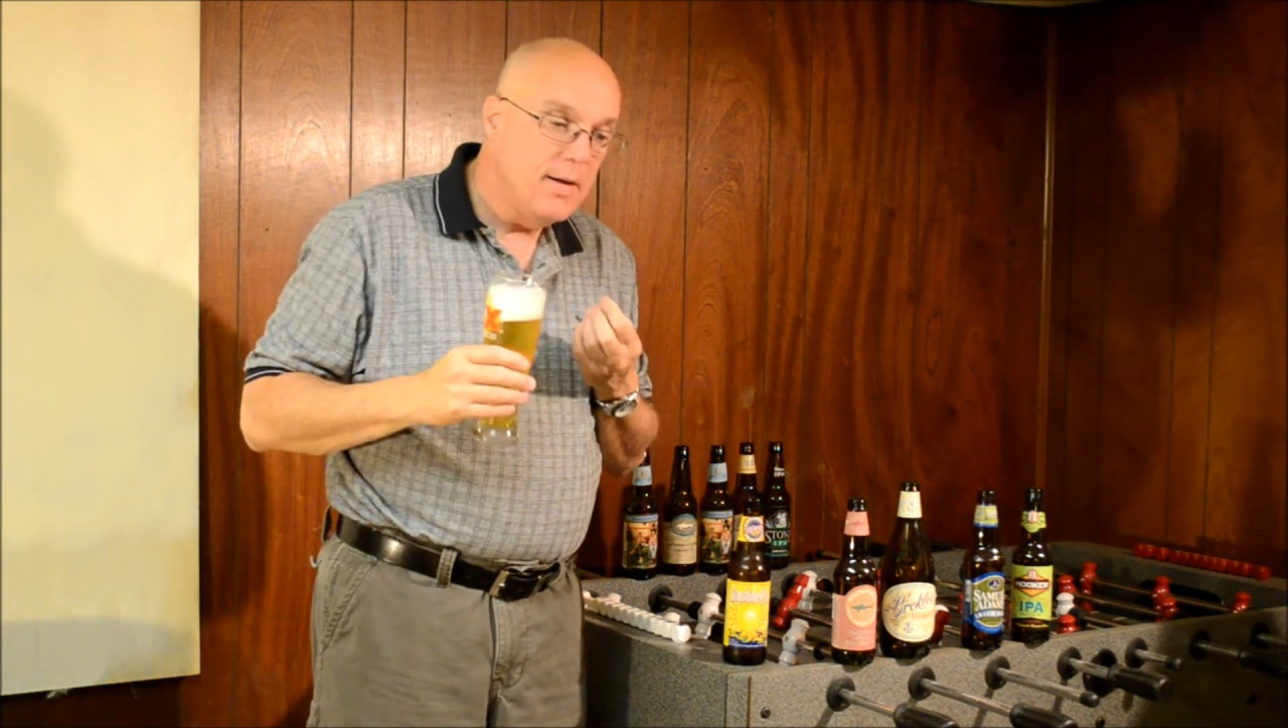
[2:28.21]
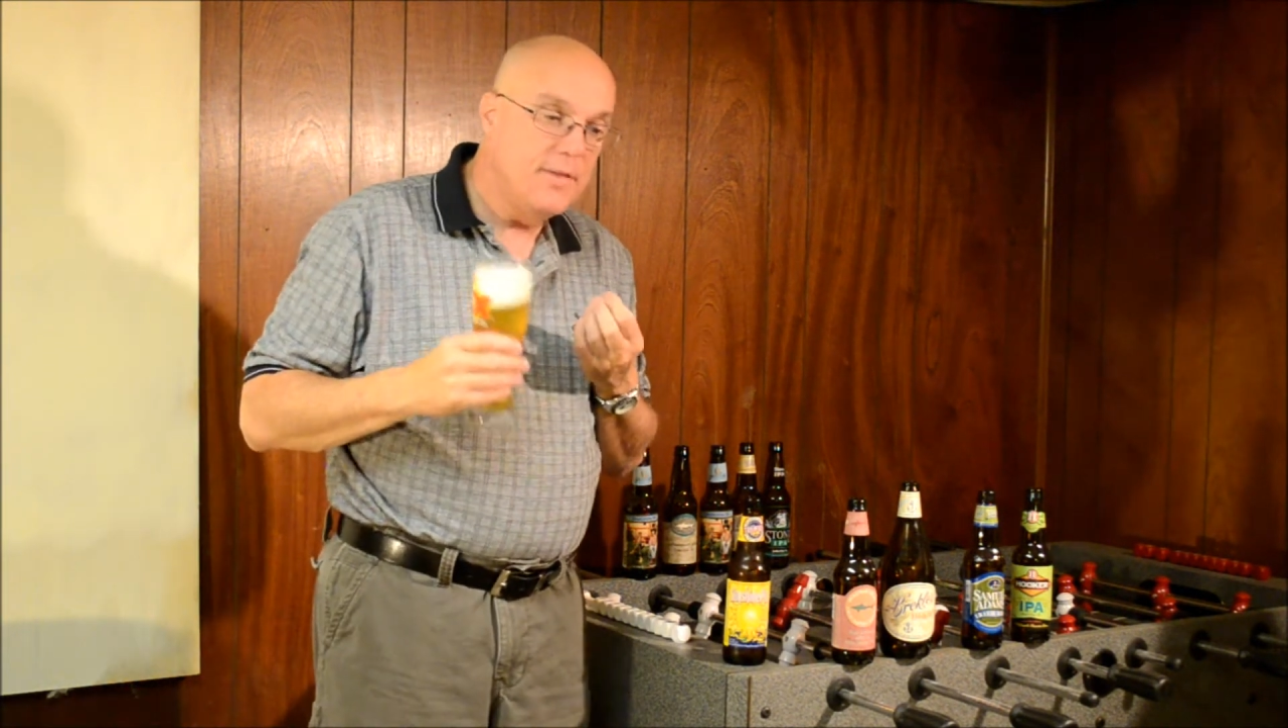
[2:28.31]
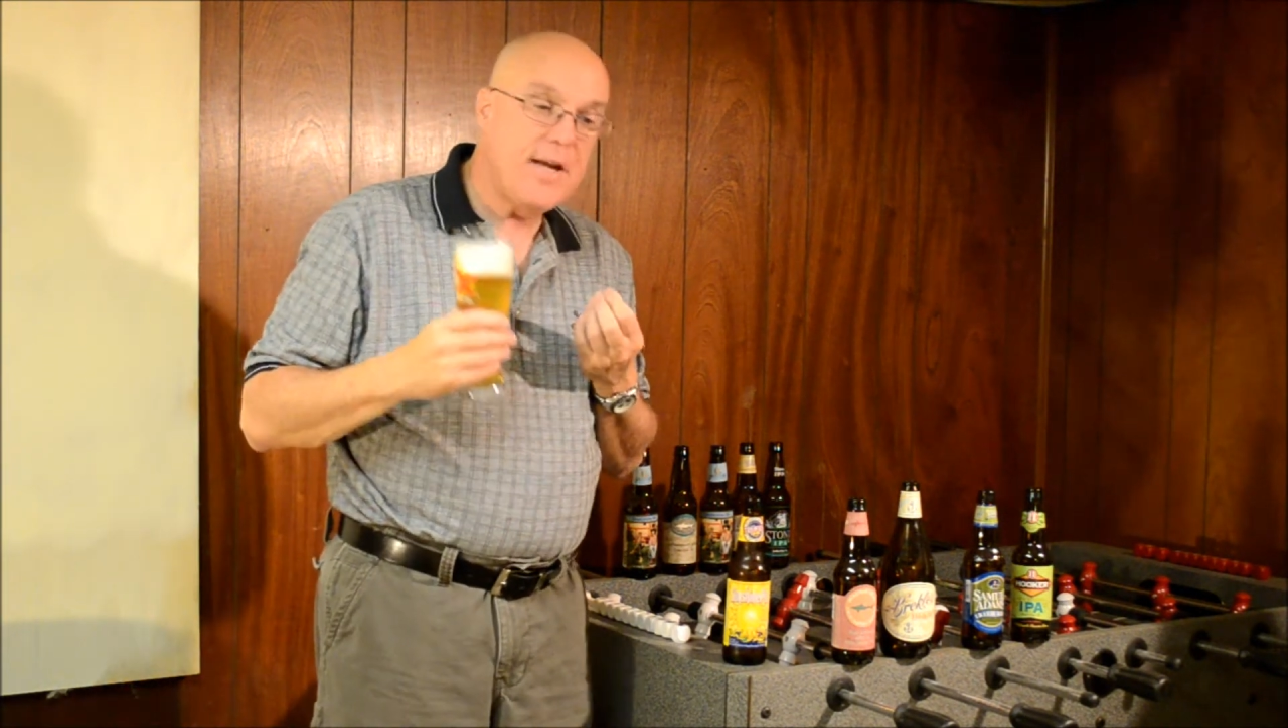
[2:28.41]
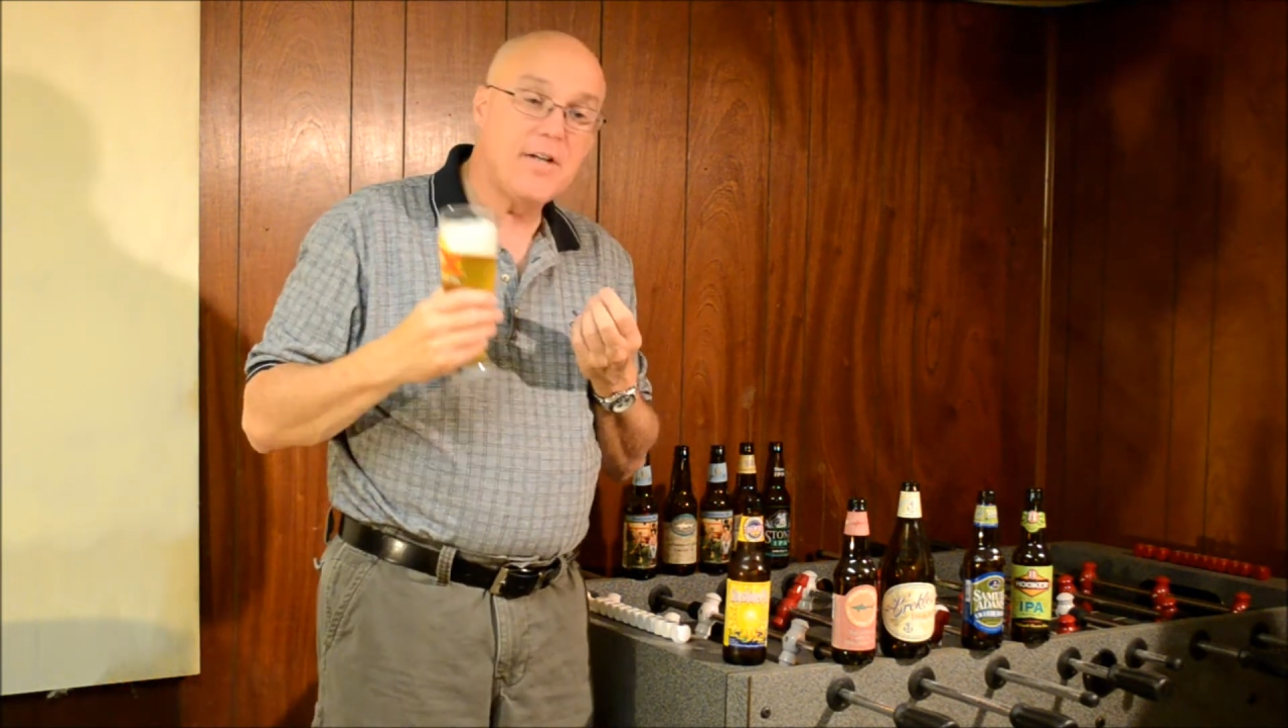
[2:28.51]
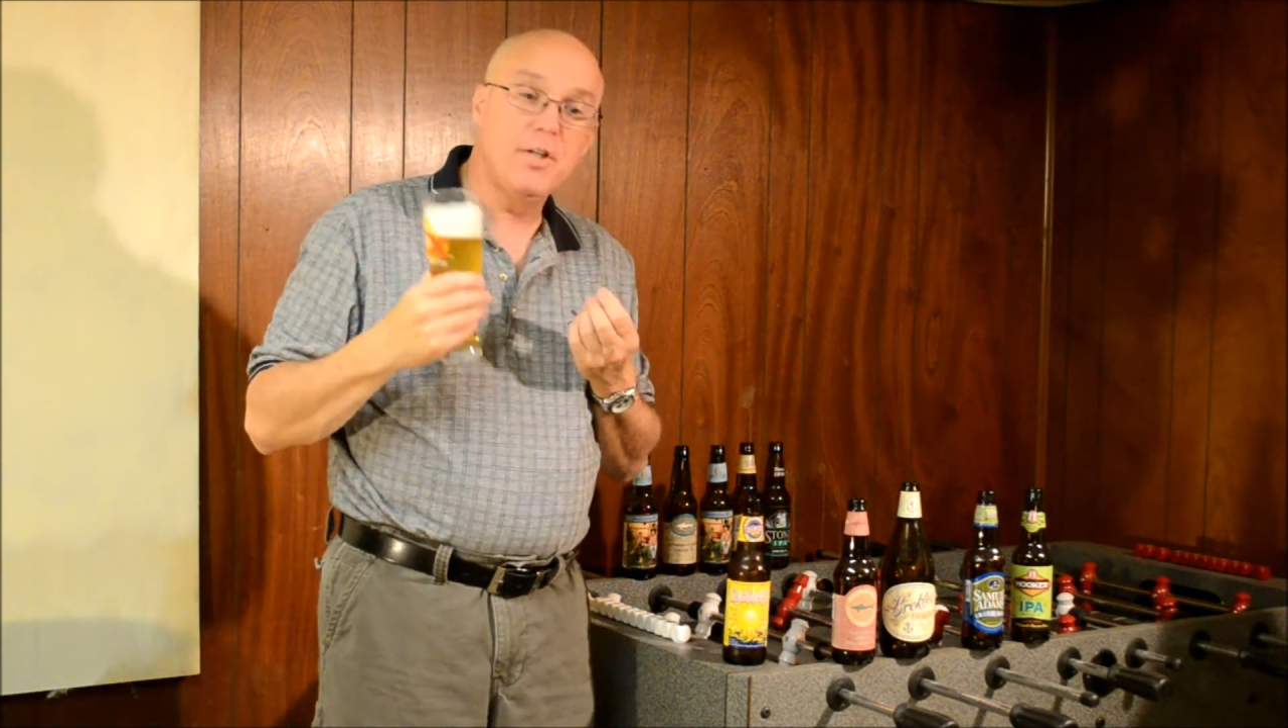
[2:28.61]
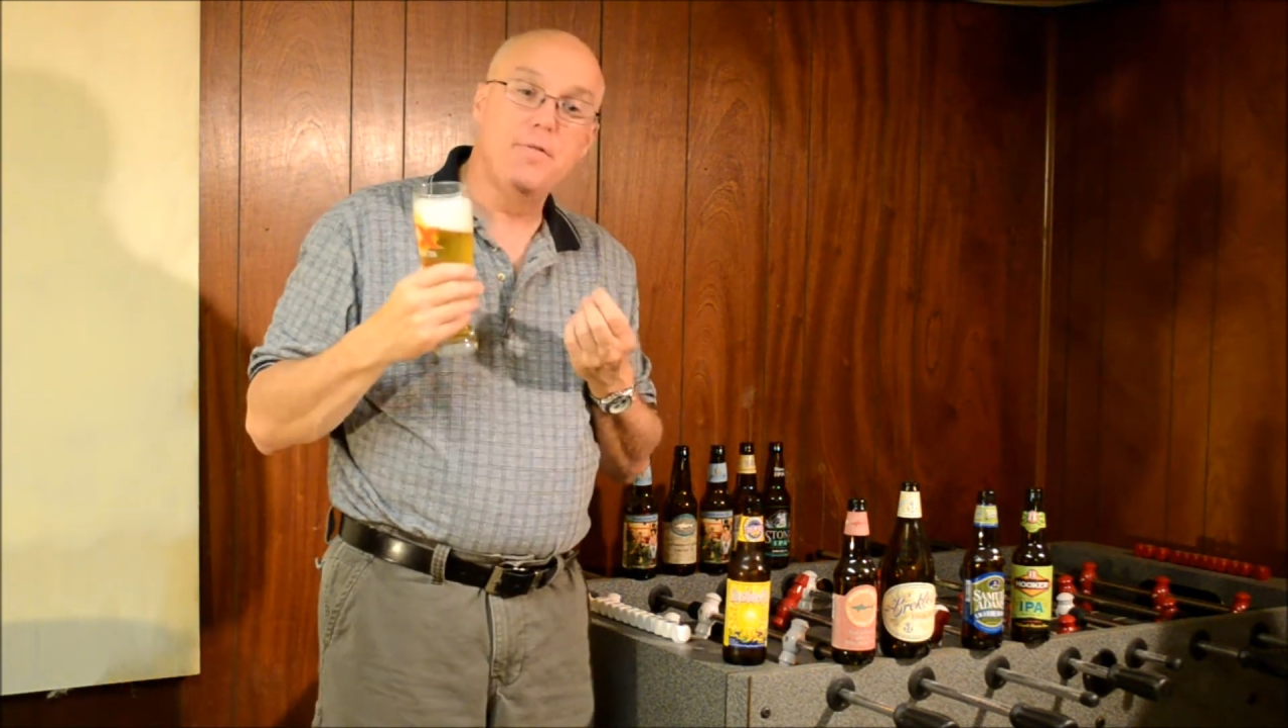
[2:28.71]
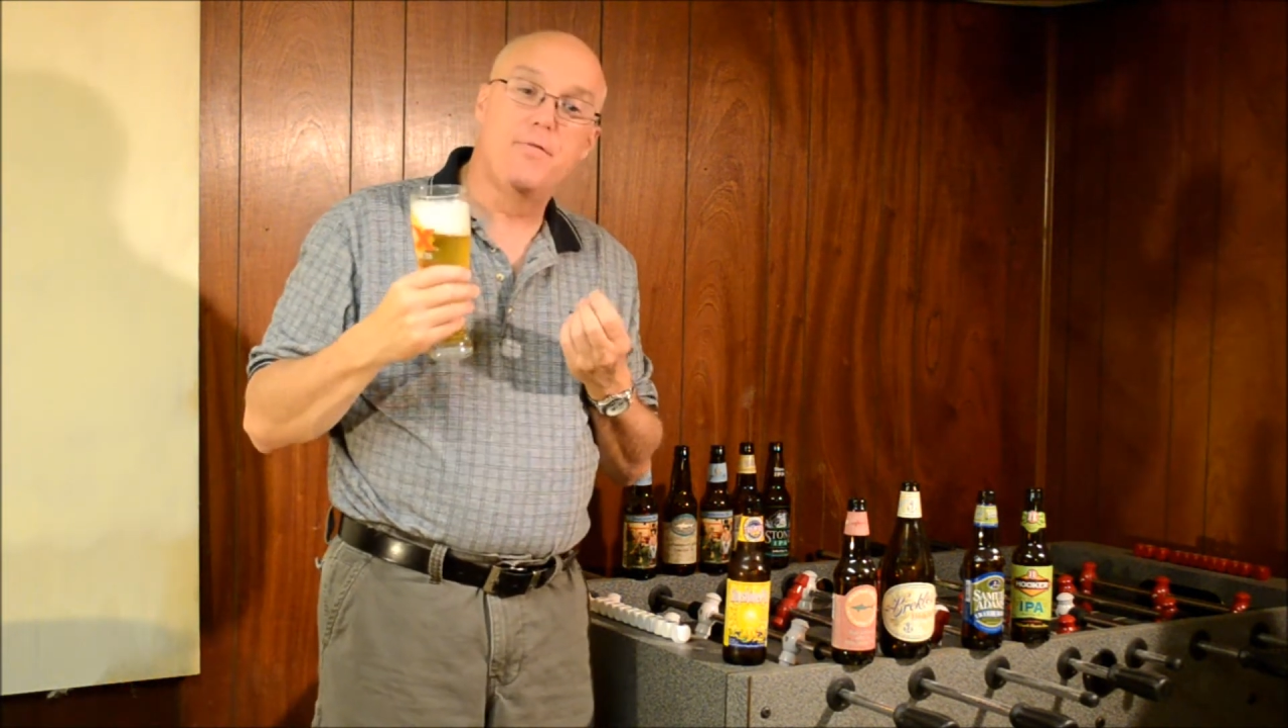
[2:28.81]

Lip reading: It's actually